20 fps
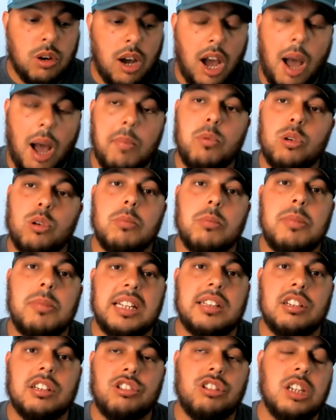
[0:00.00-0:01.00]
I'm going to
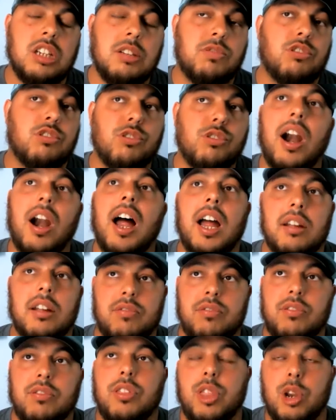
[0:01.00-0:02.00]
make the Chiefs drive
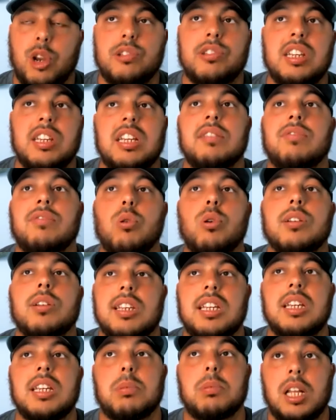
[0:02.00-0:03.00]
13,
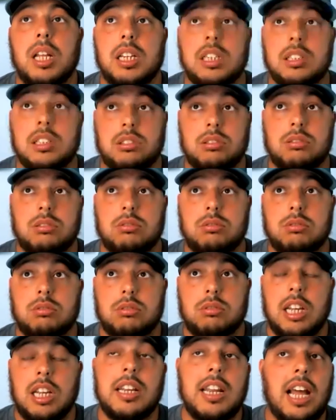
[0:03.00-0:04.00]
14 plays
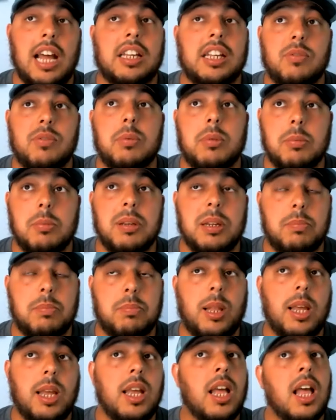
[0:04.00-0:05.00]
and not give up the big
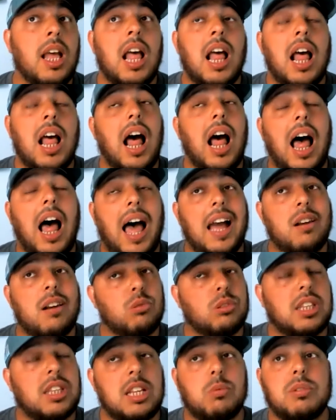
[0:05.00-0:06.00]
play, I
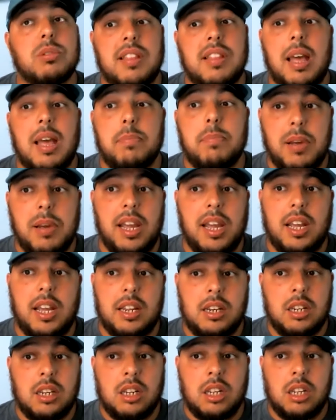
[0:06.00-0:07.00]
don't think was that
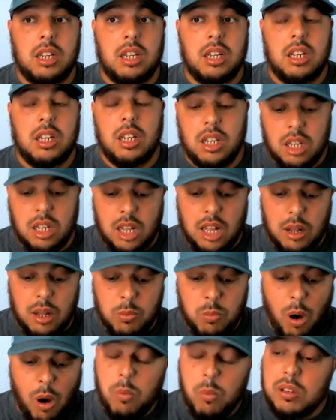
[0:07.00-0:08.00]
bad.
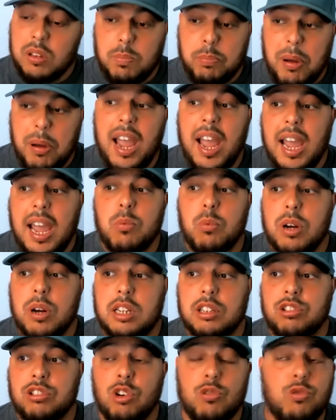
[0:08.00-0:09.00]
What was bad
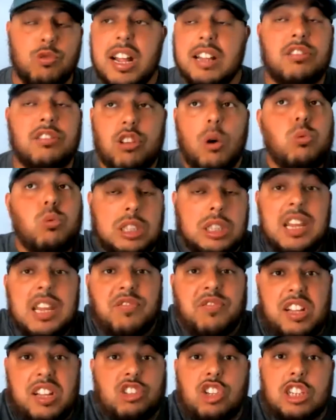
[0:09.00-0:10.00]
was your red zone
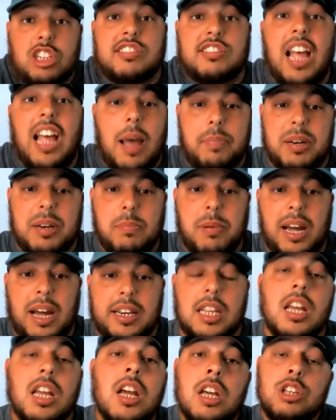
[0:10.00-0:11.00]
defense couldn't stop anybody.